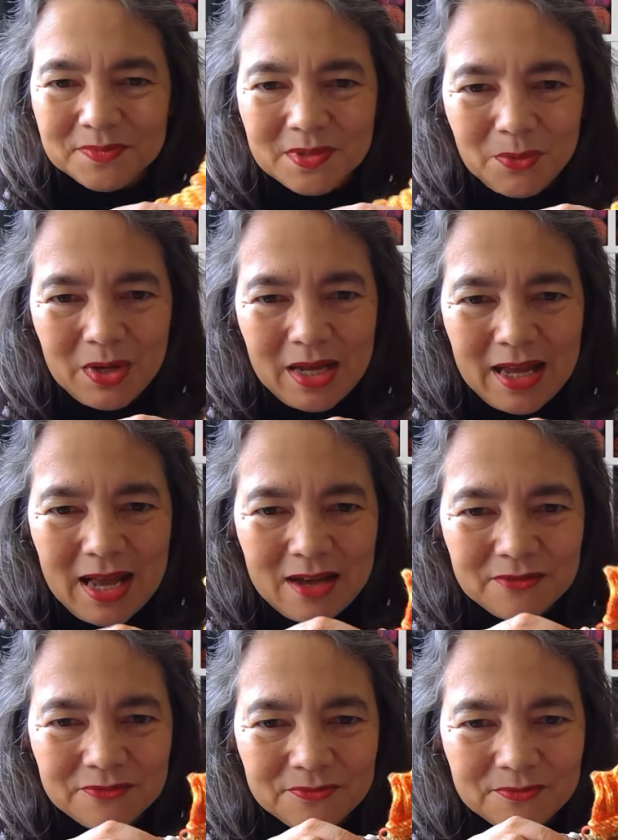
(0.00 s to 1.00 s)
what I
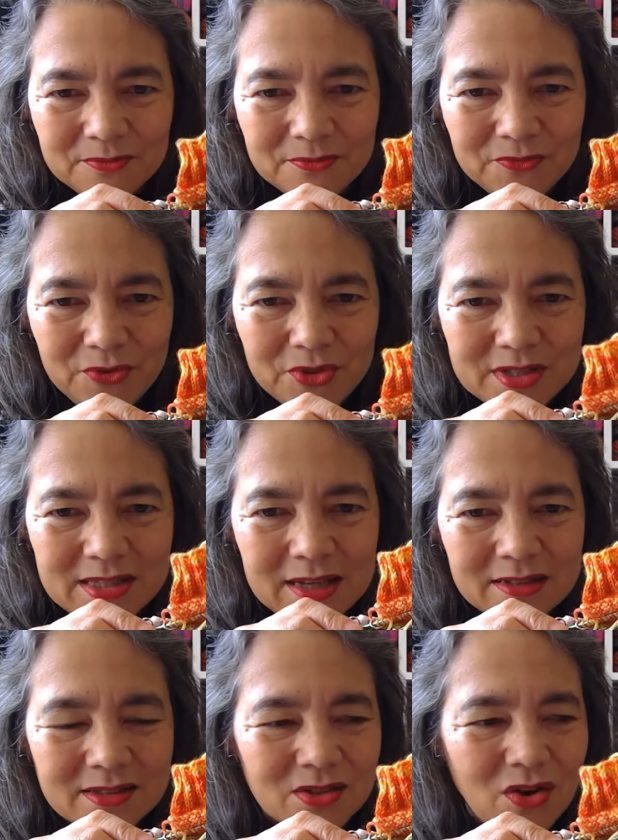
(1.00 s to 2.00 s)
have for the
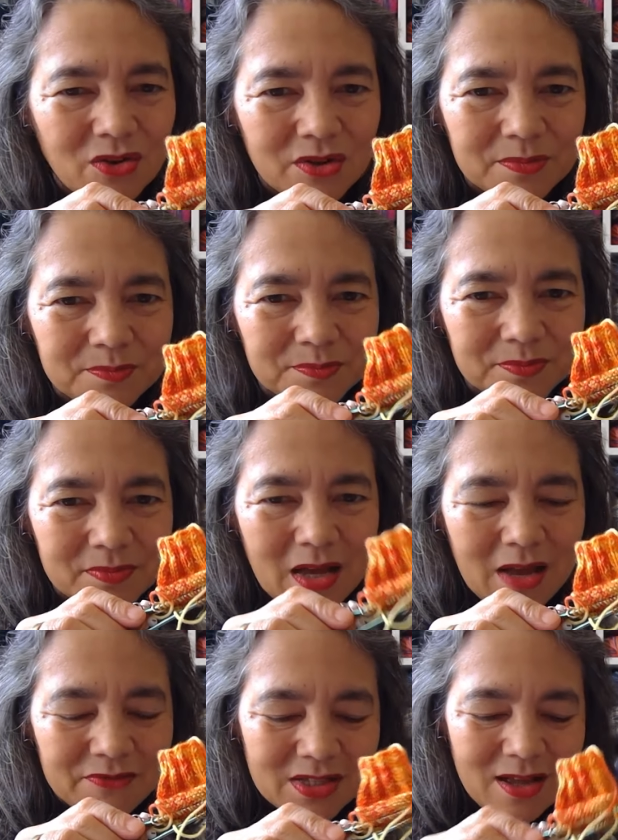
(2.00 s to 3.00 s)
second sock.
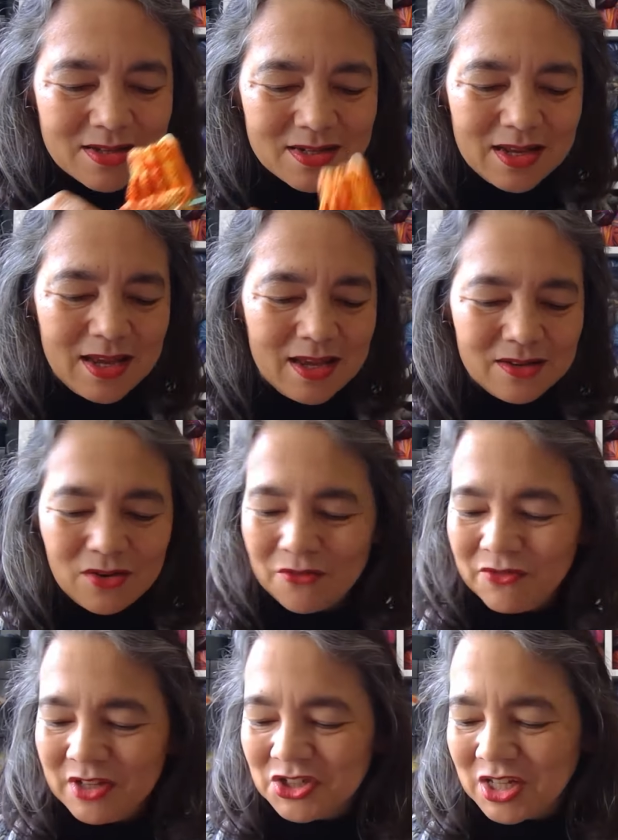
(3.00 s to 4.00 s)
I've started it,
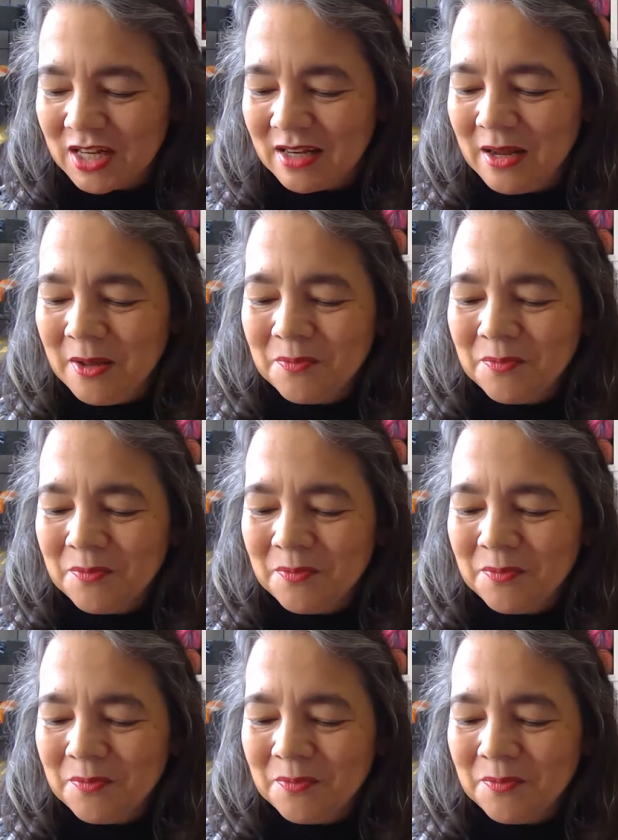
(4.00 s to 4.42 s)
not finished it.